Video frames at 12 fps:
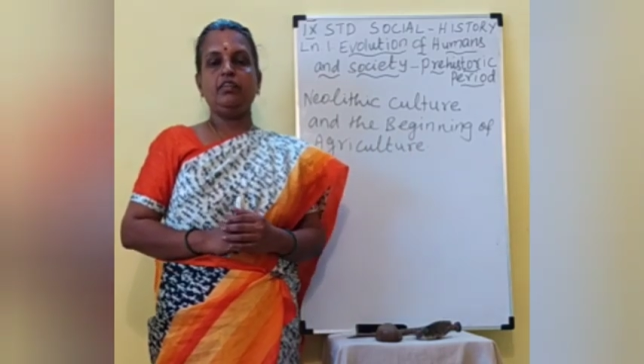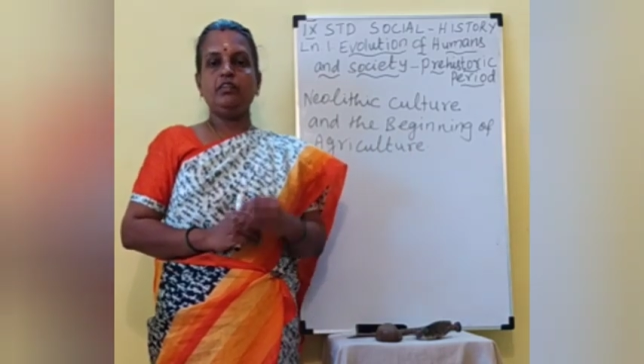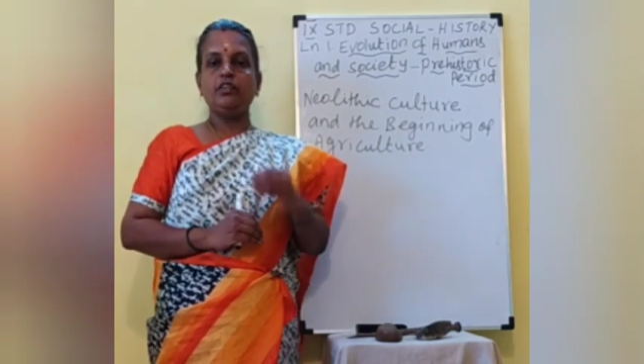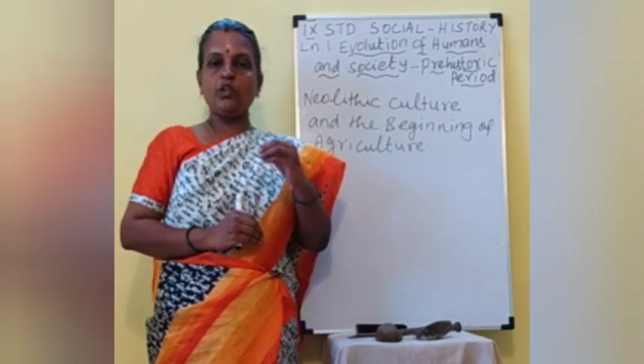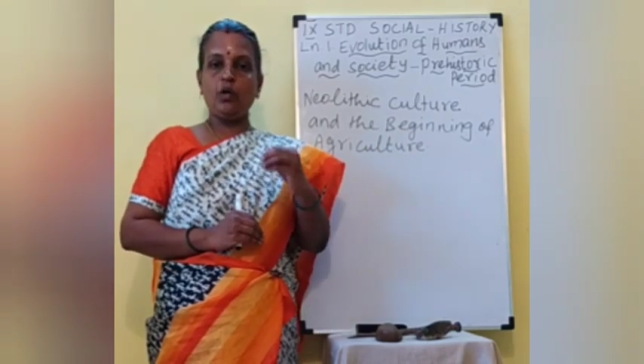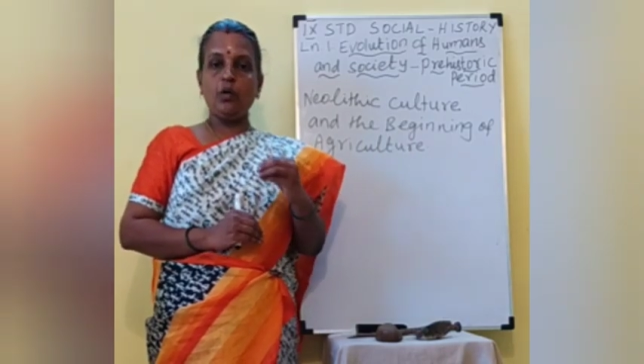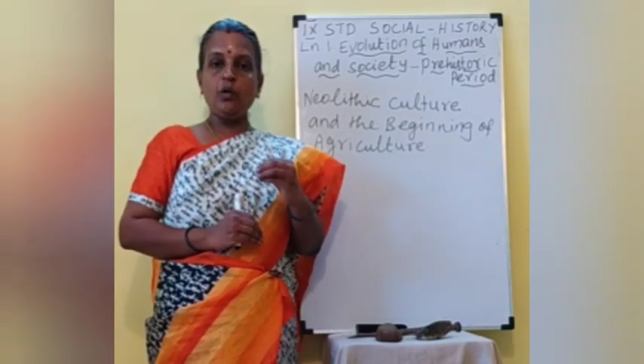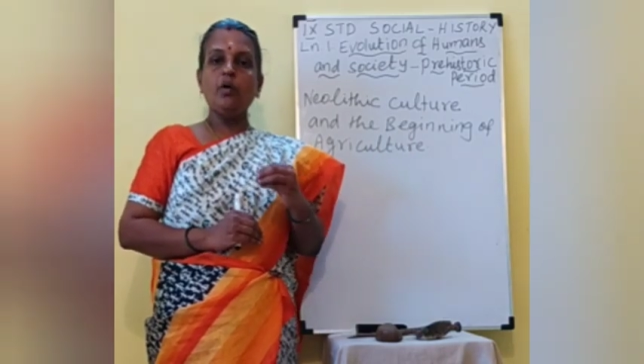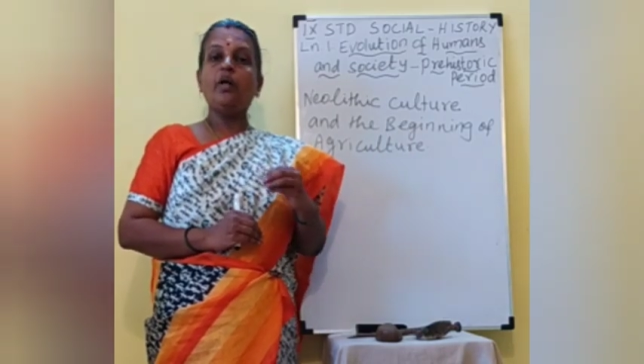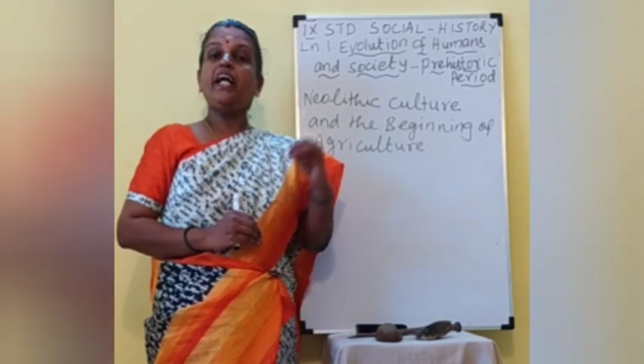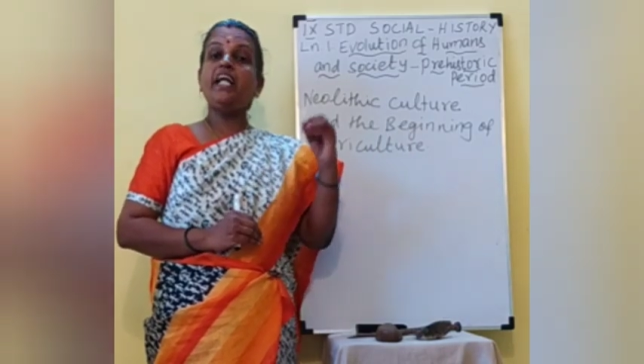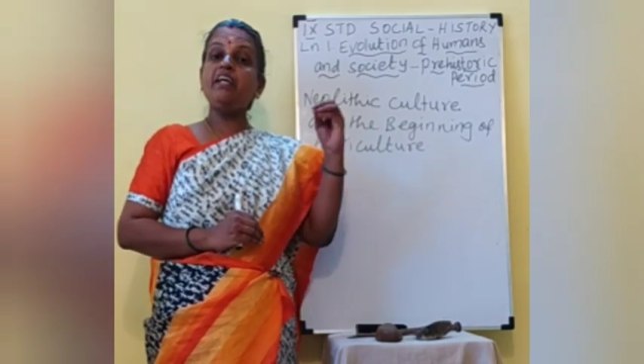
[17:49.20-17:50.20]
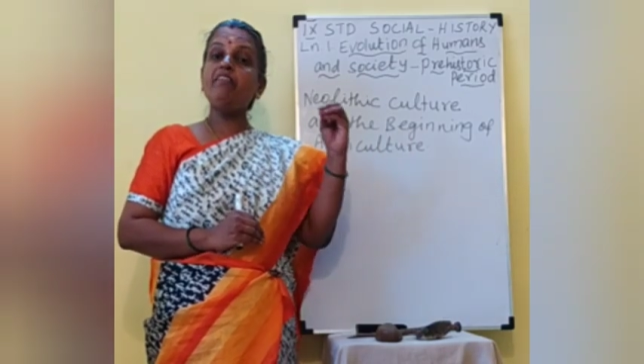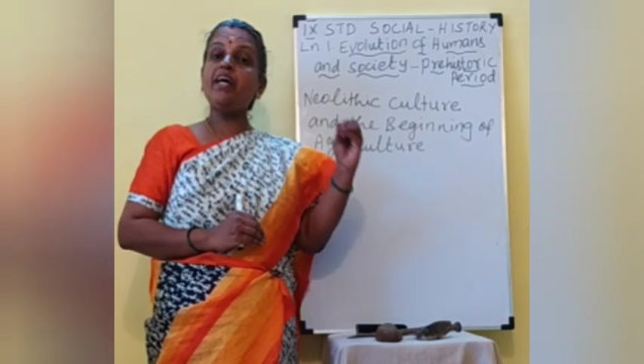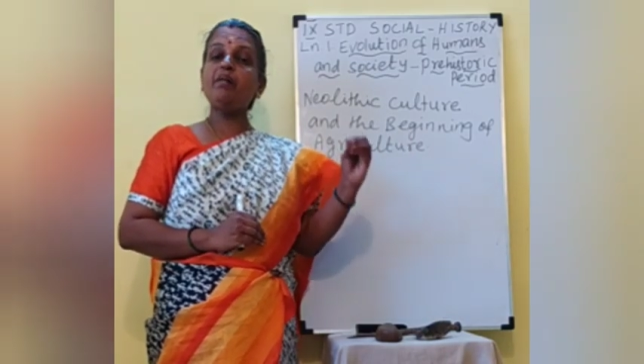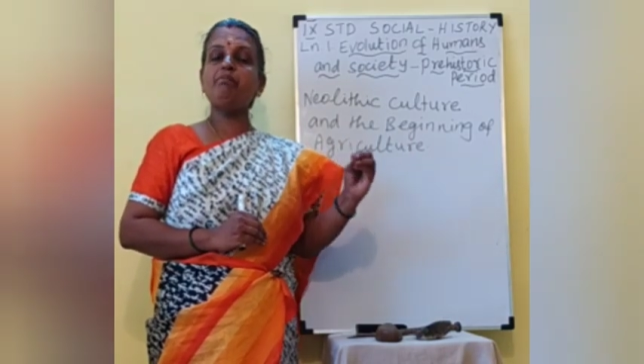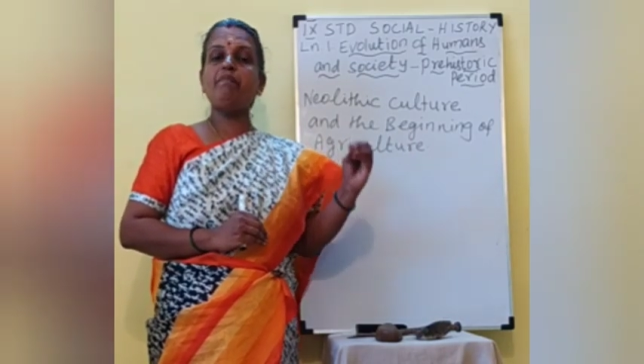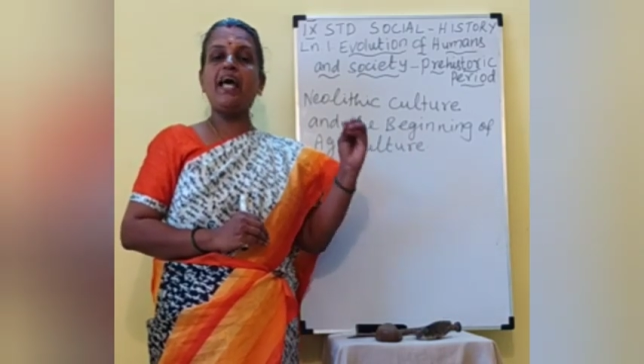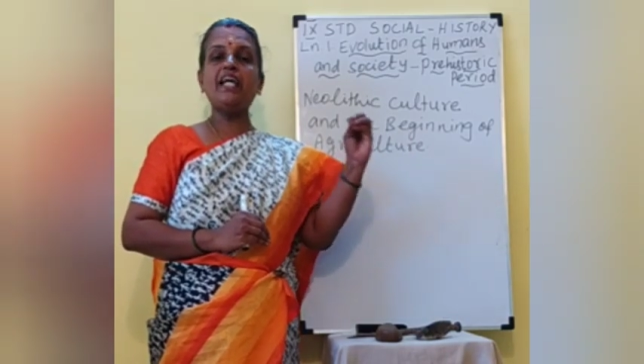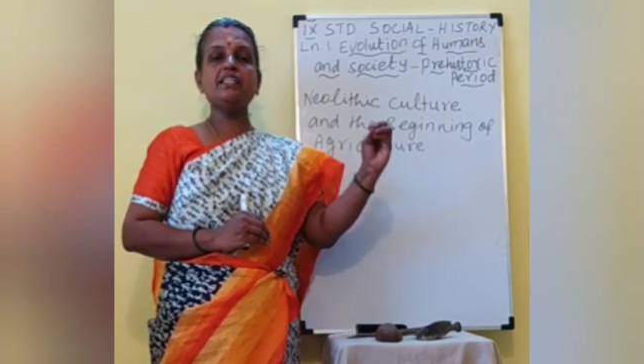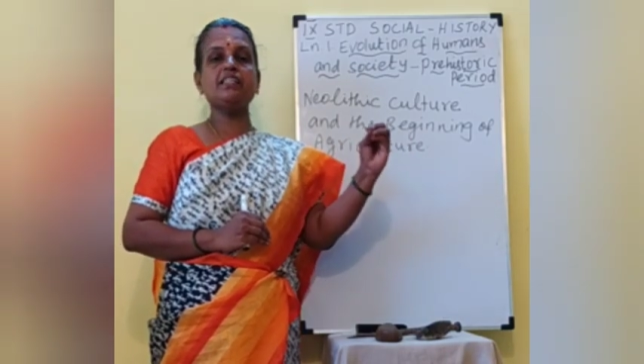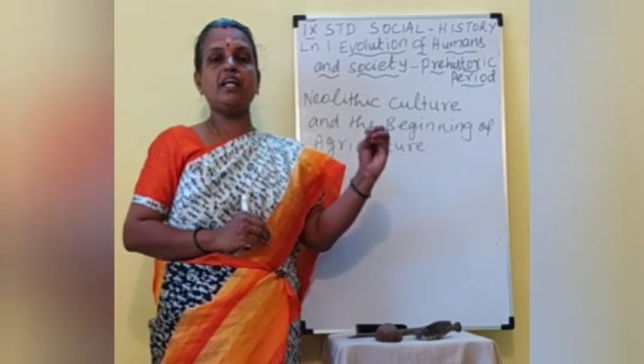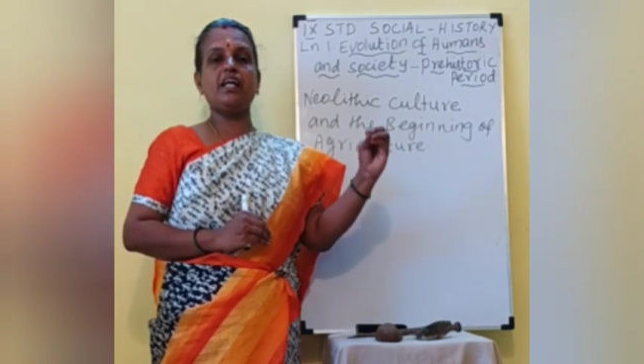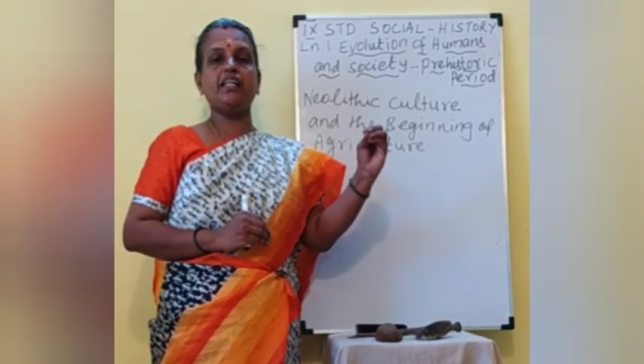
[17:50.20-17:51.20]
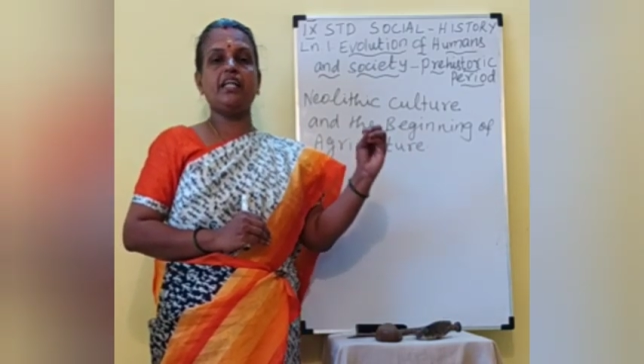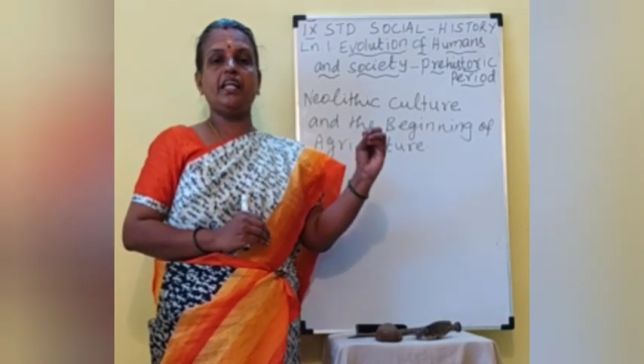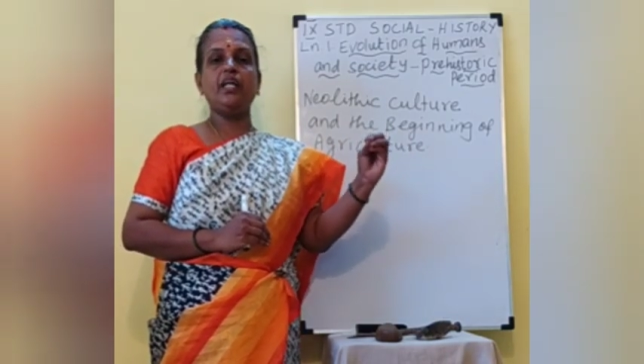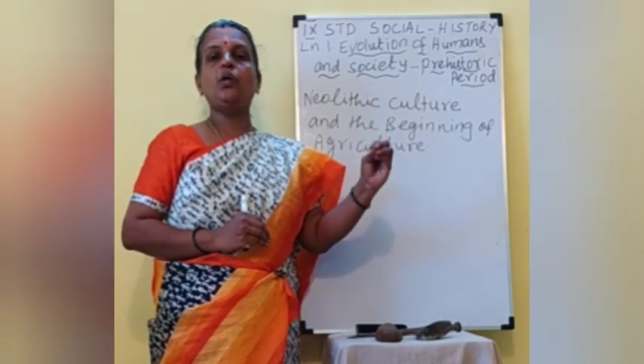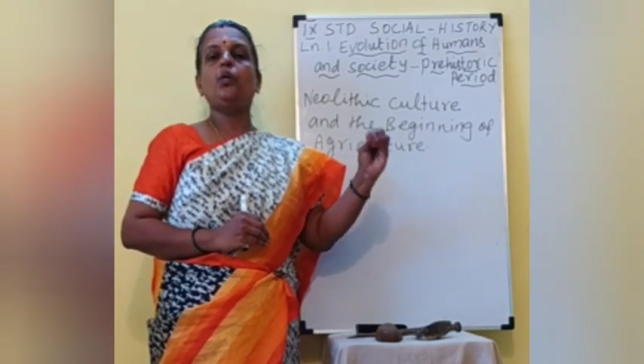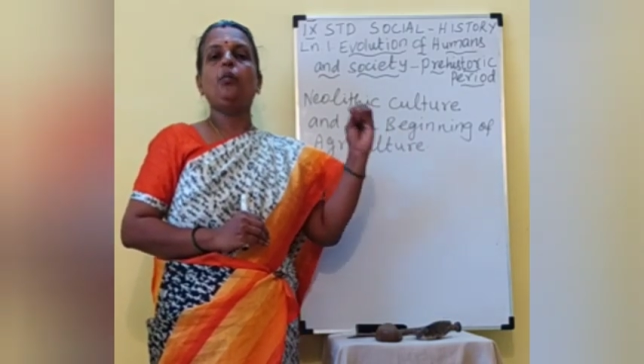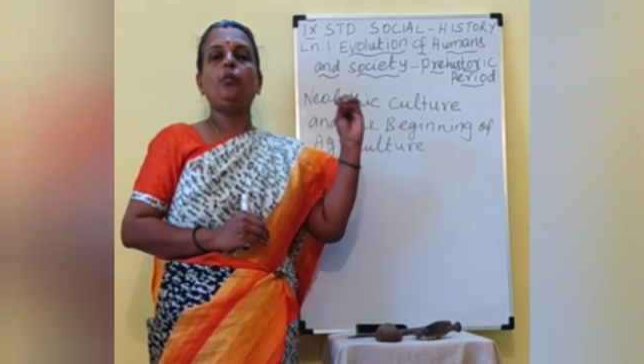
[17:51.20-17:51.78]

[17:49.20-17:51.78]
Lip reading: So, river banks are the